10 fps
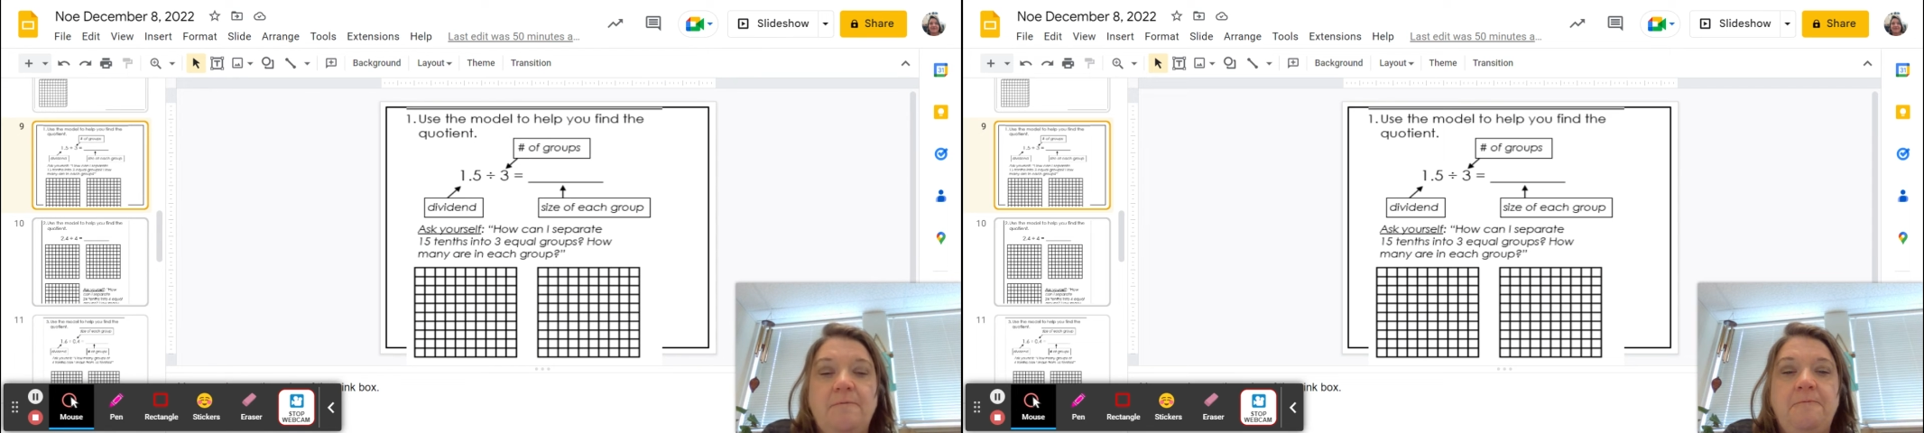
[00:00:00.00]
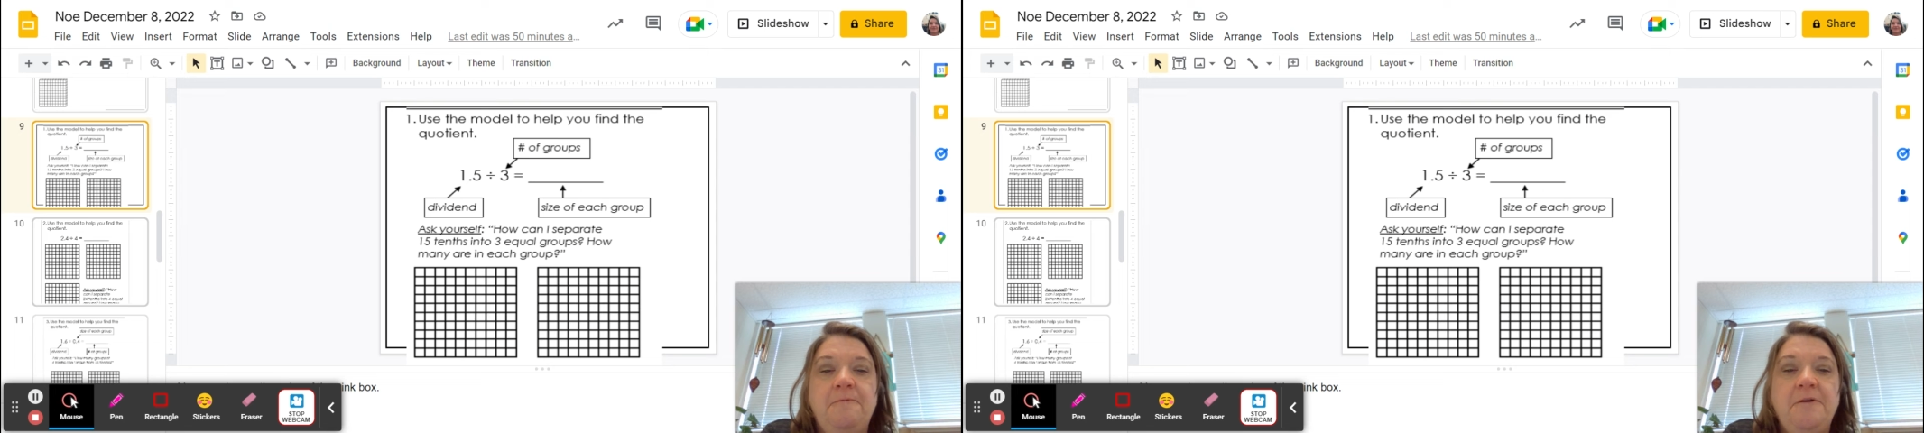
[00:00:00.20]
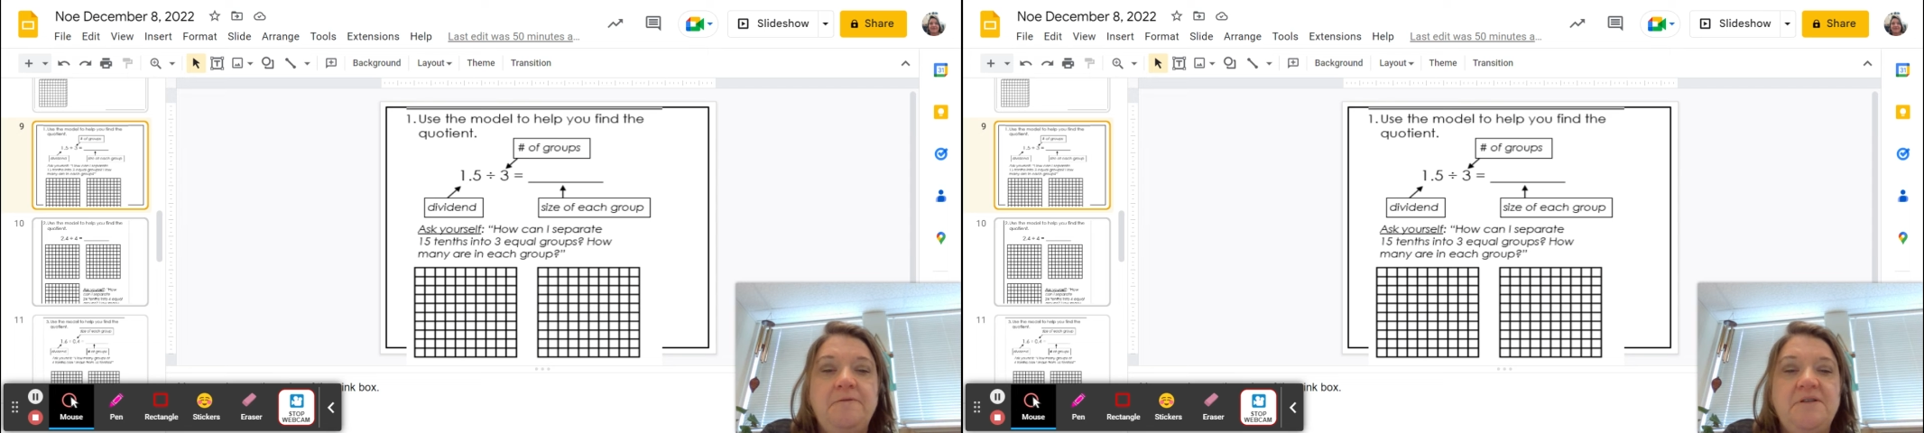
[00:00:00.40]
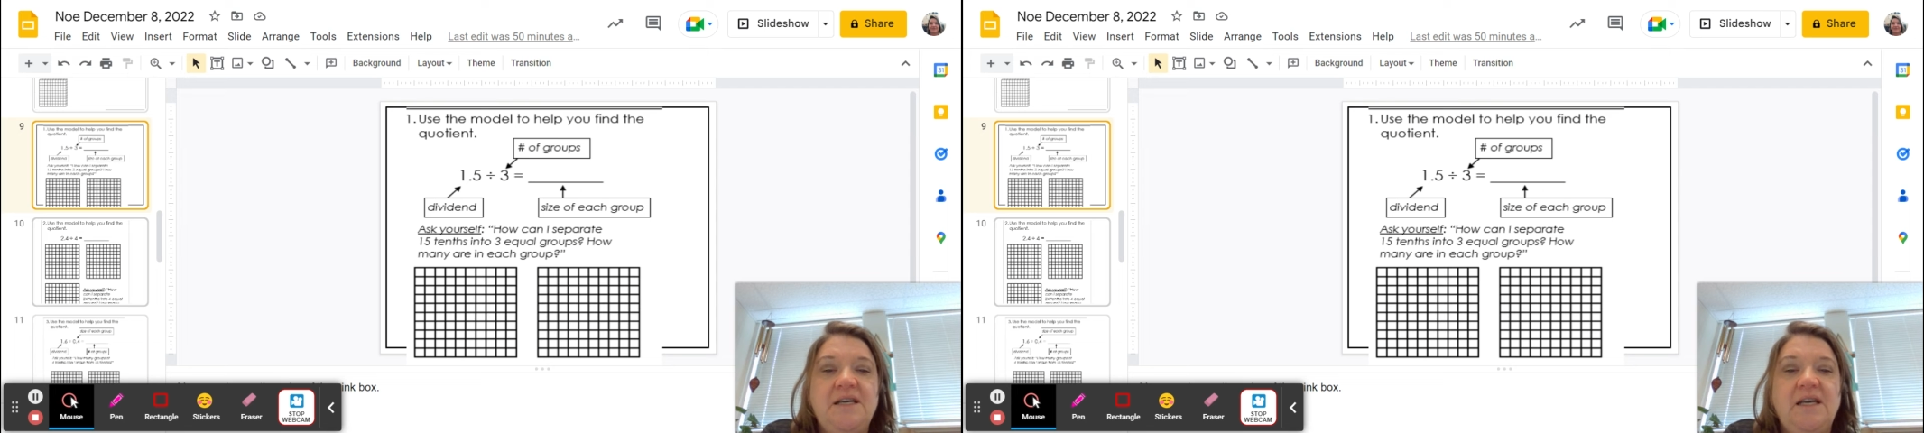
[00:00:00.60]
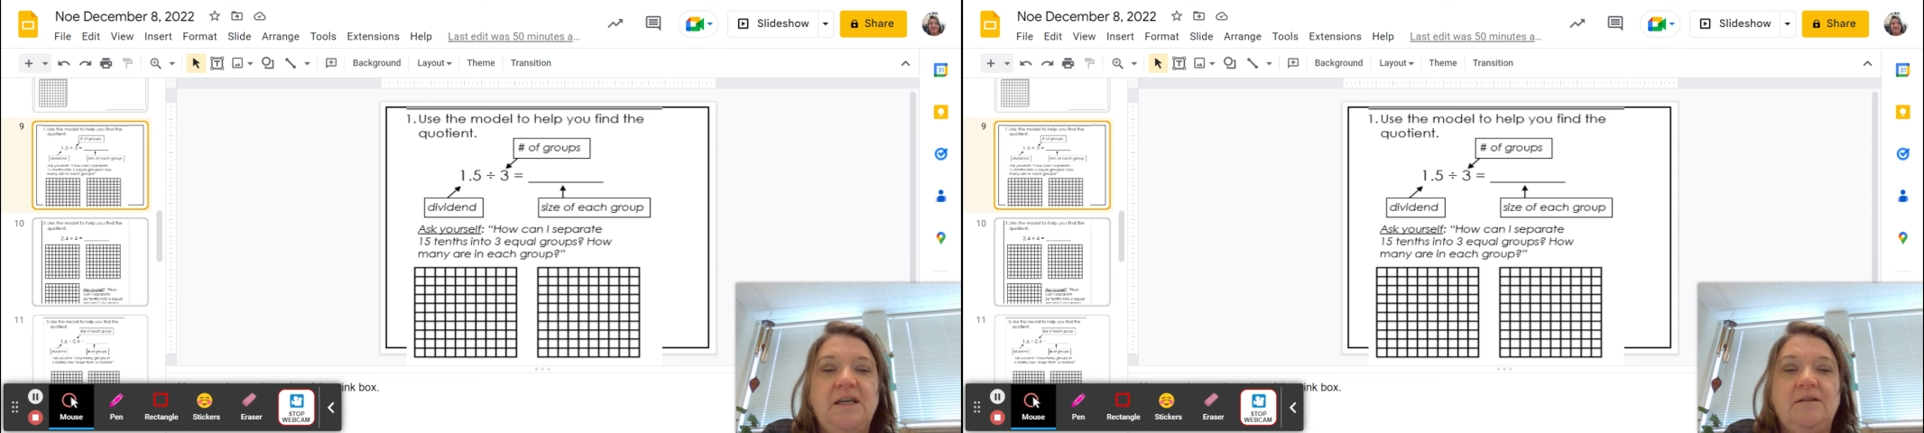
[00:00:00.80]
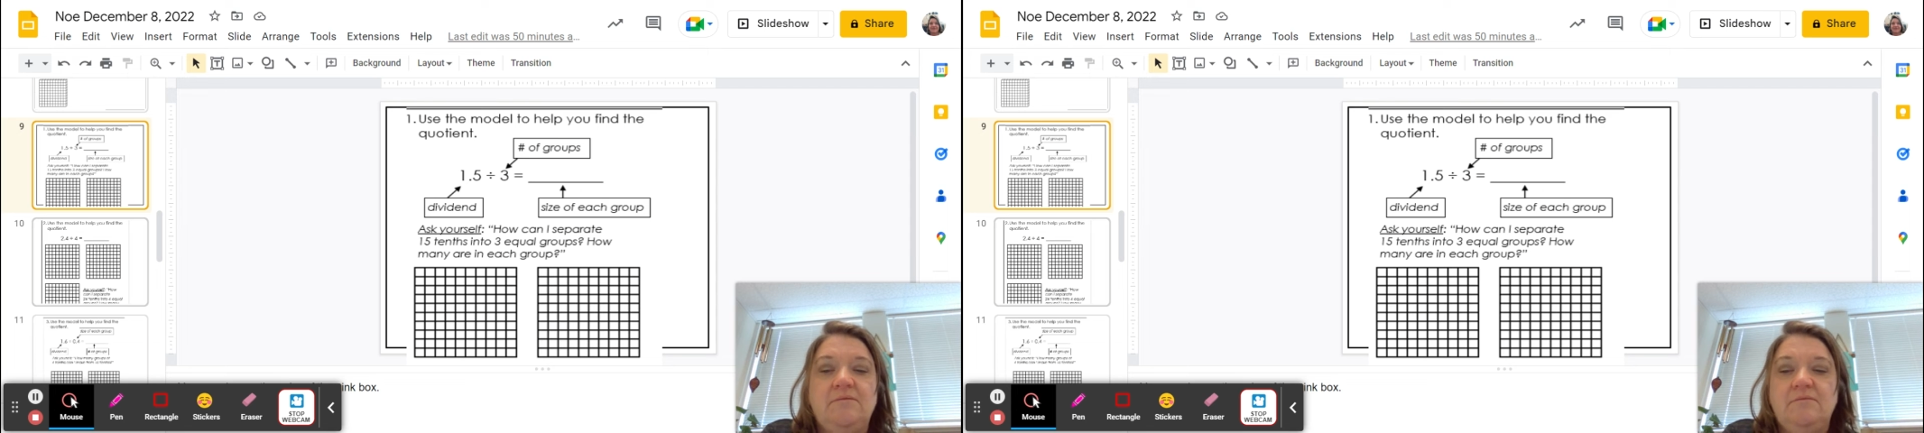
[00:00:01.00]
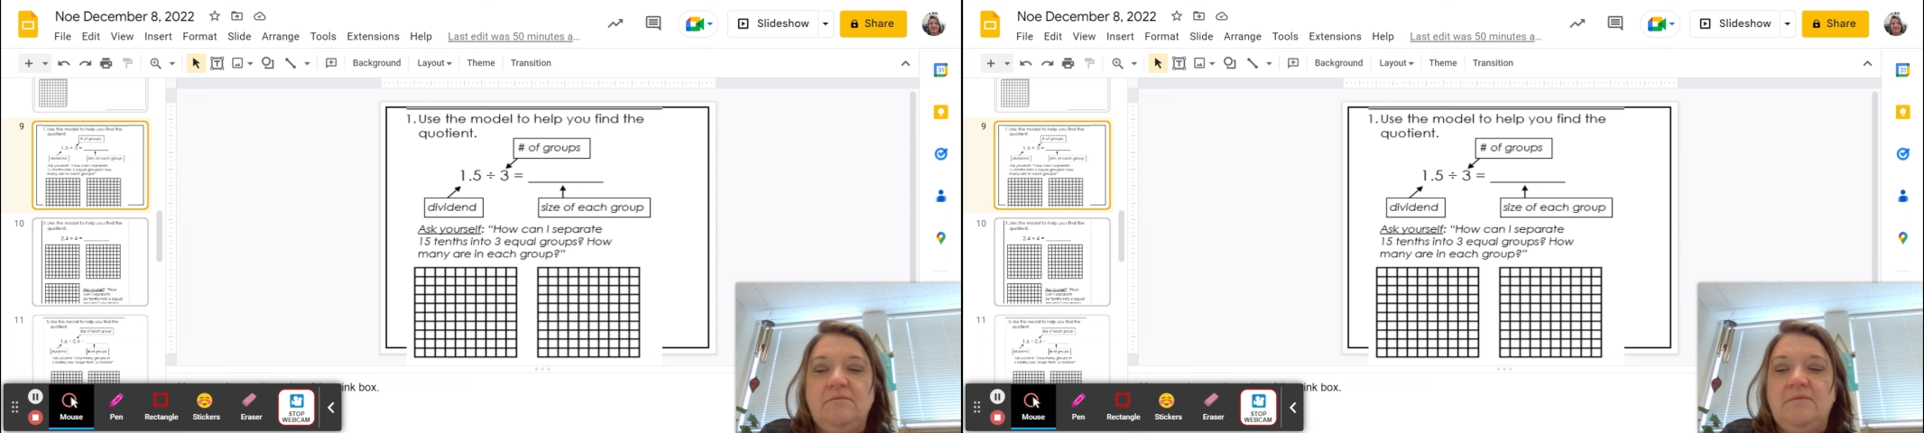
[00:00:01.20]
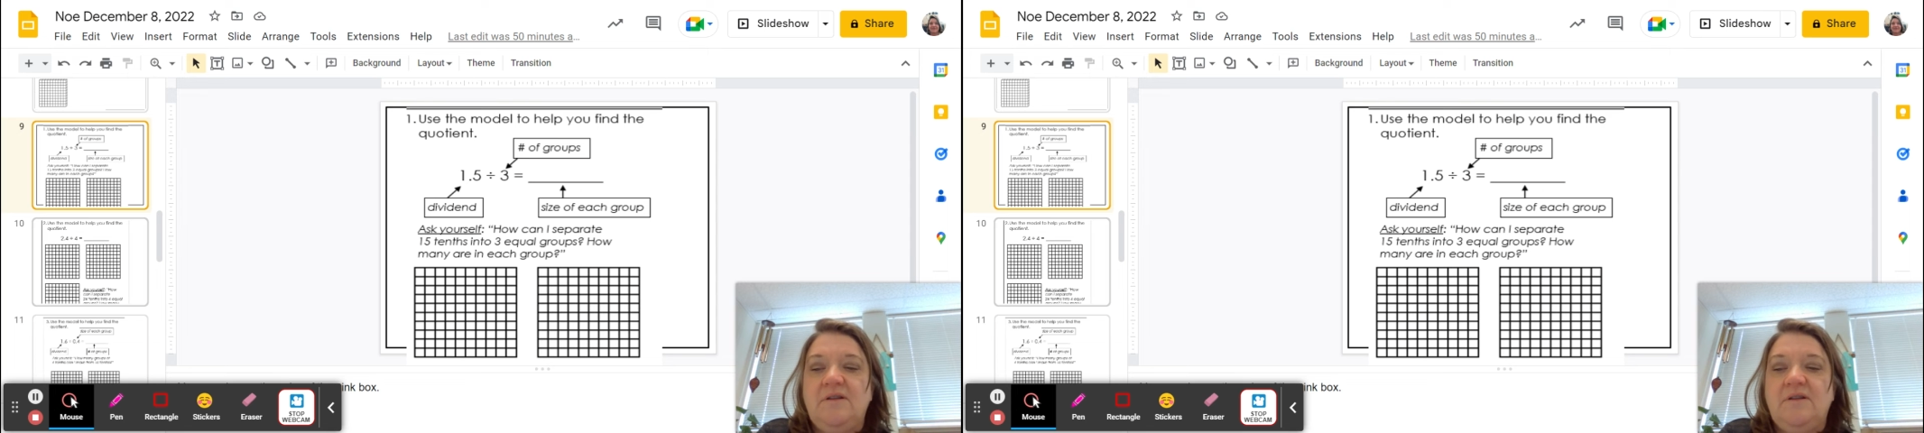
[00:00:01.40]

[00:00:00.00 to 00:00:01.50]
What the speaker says: 15,